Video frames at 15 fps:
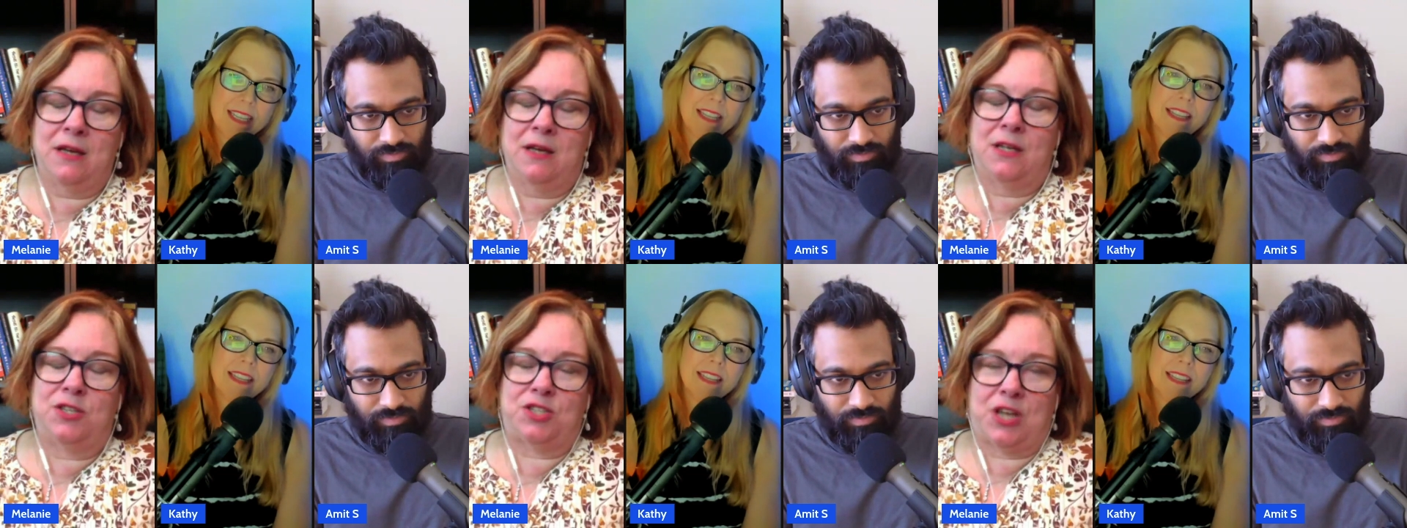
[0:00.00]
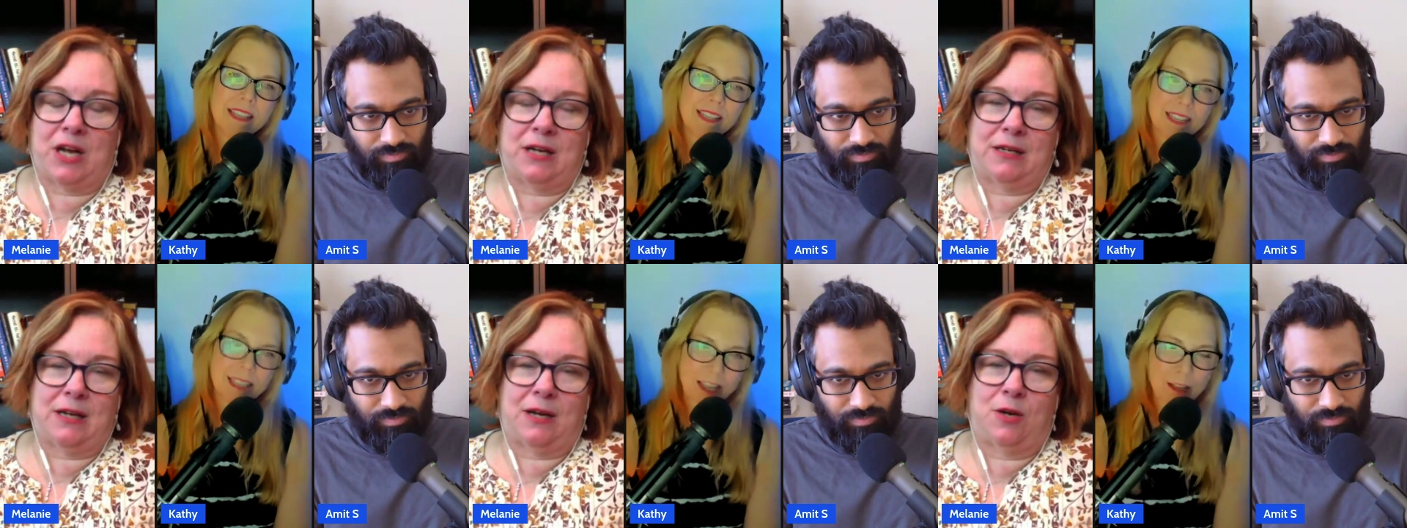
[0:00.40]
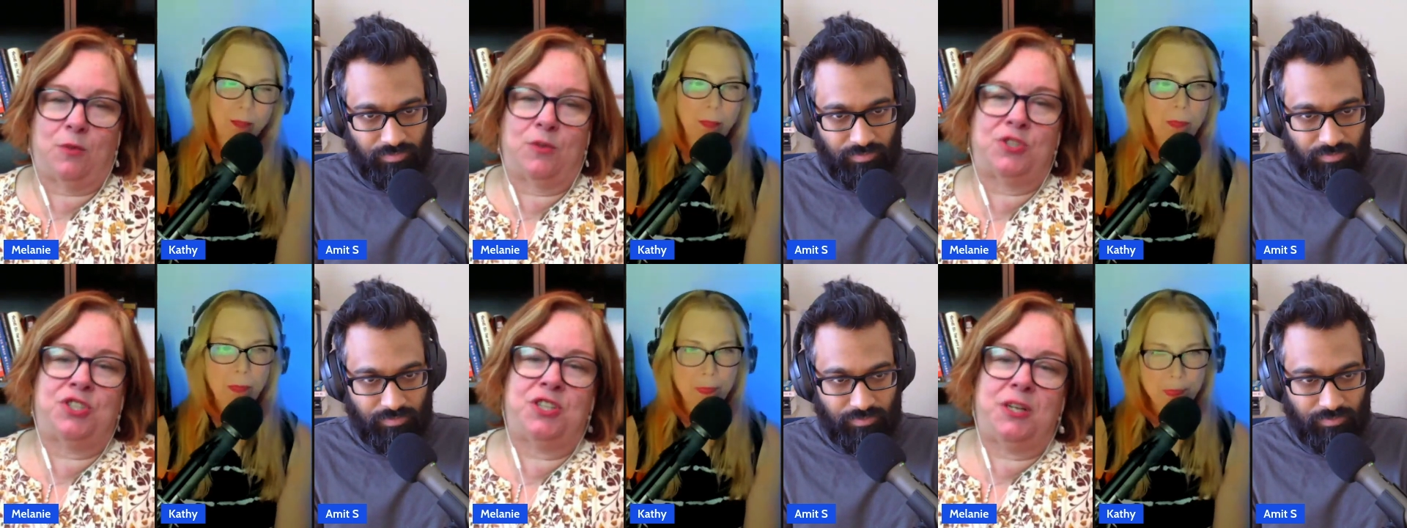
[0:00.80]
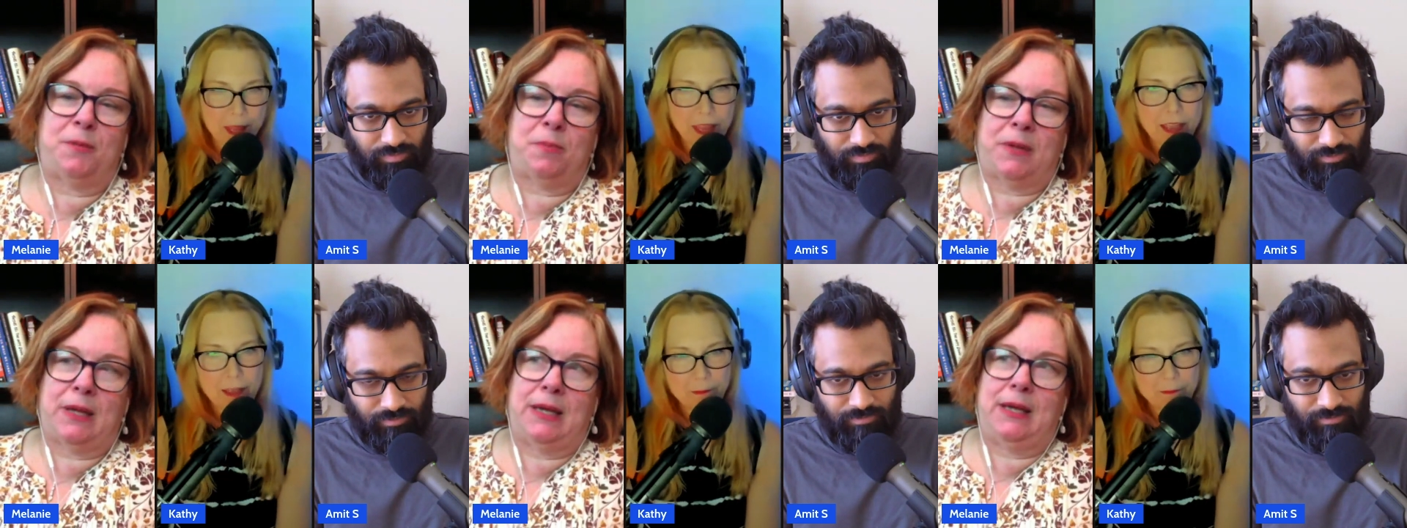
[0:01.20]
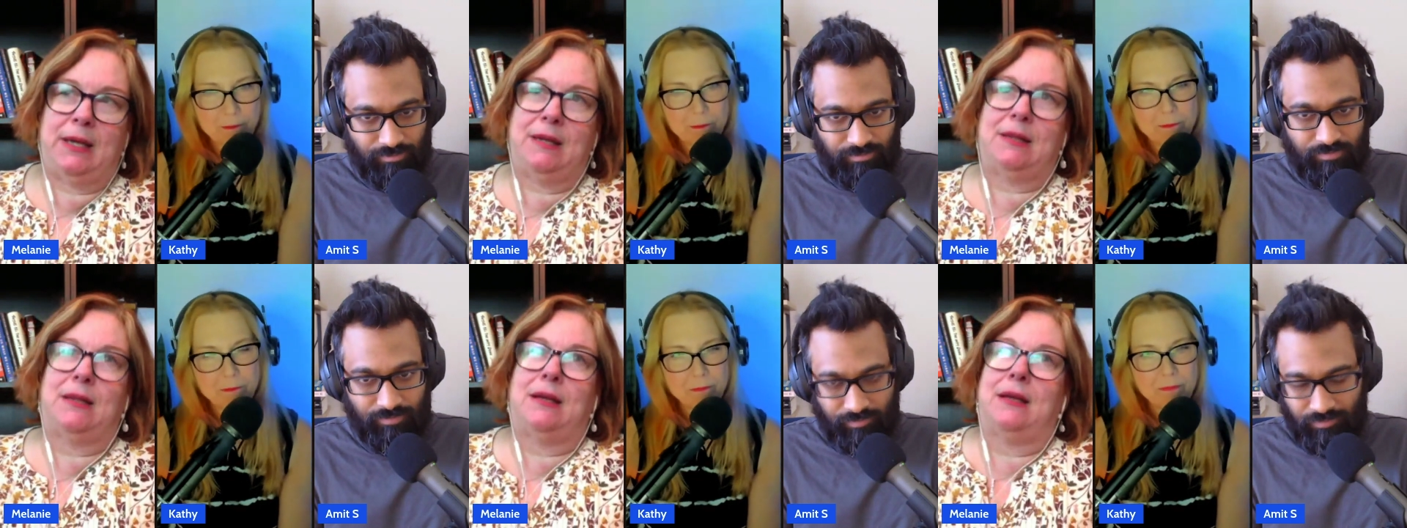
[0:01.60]
Speaker 1: Chada, which she played yeah.
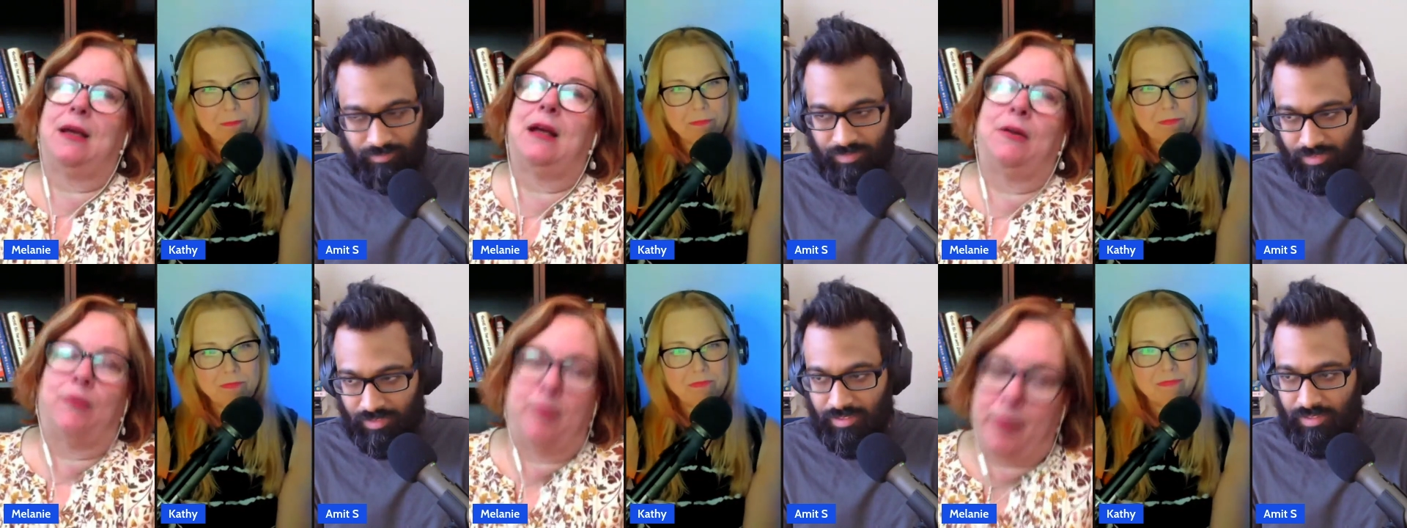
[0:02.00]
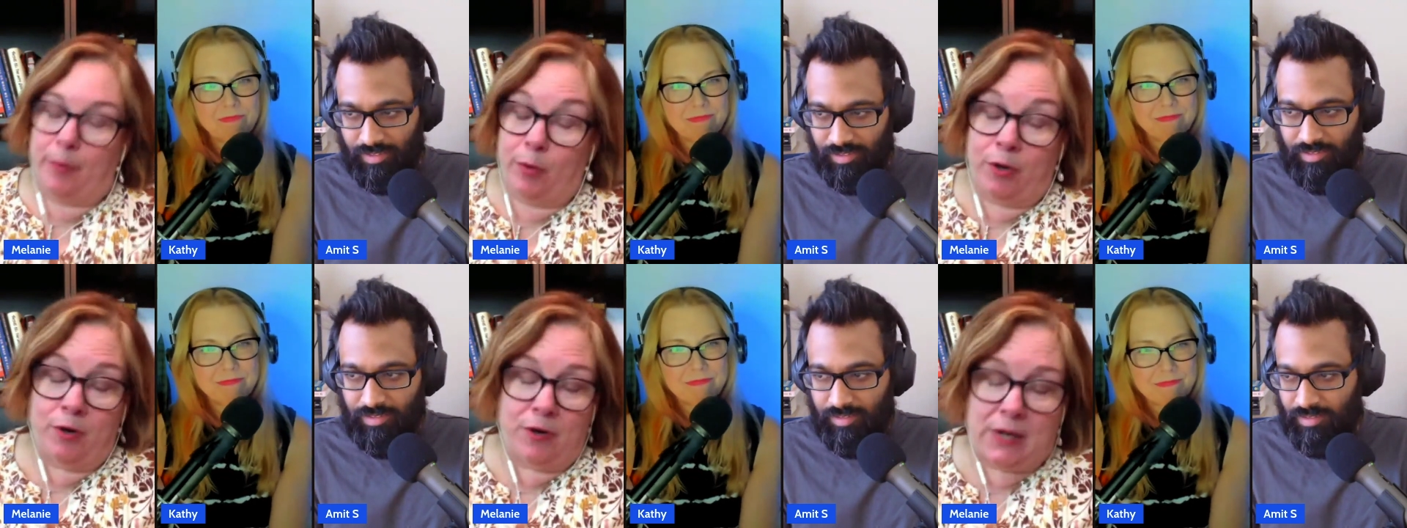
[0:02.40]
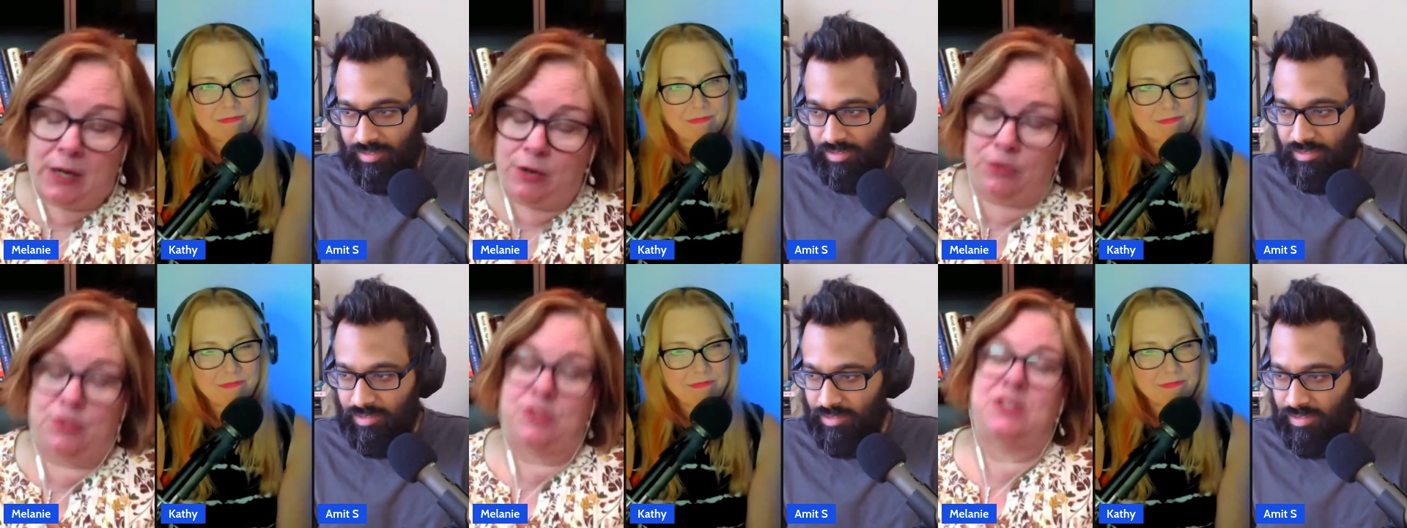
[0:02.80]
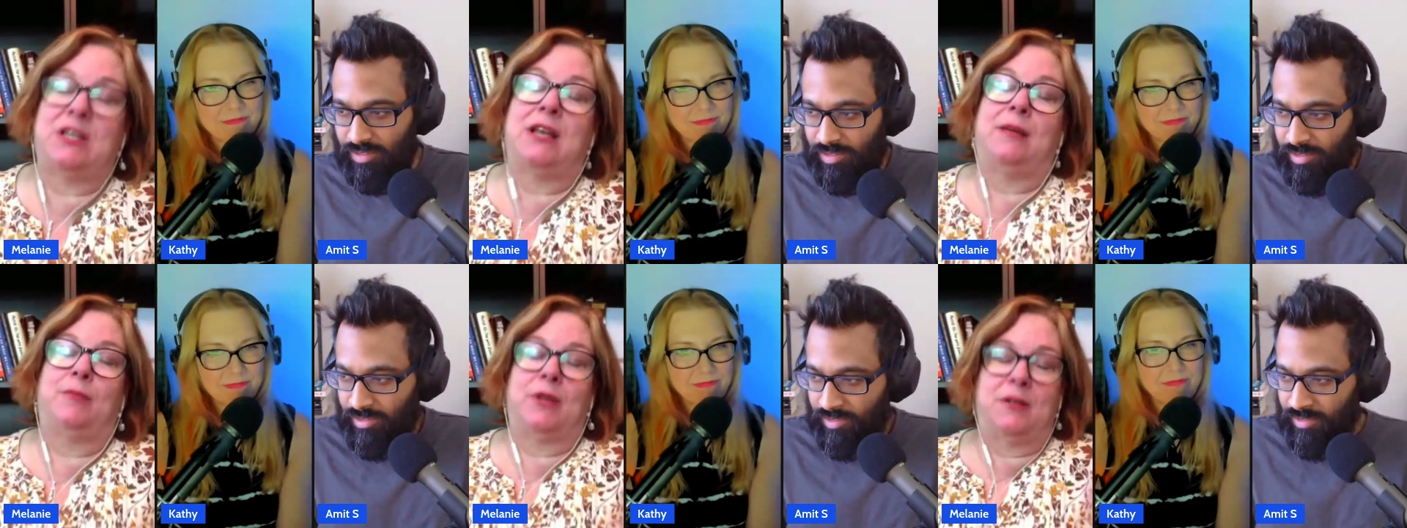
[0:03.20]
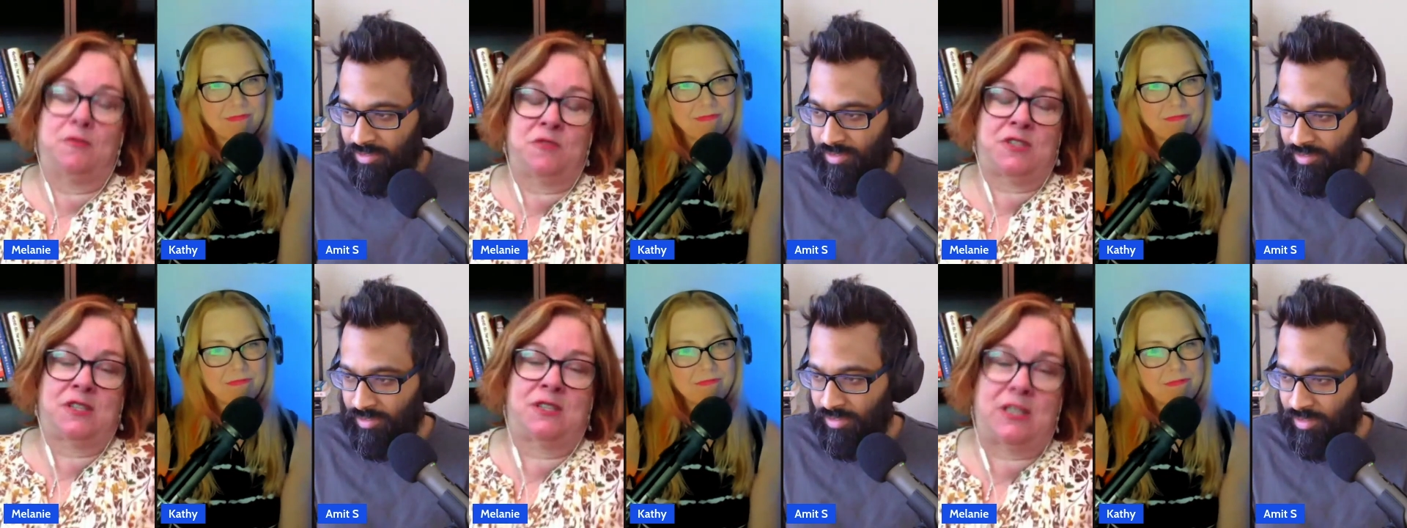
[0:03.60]
the I don't remember her character's name, but it was
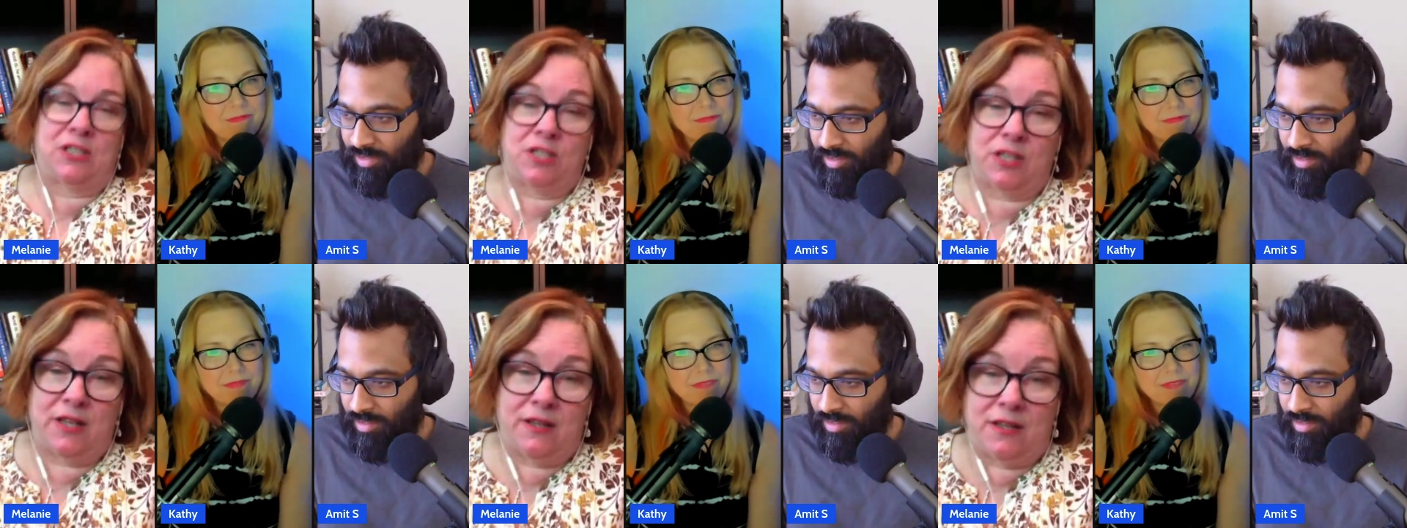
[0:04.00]
essentially the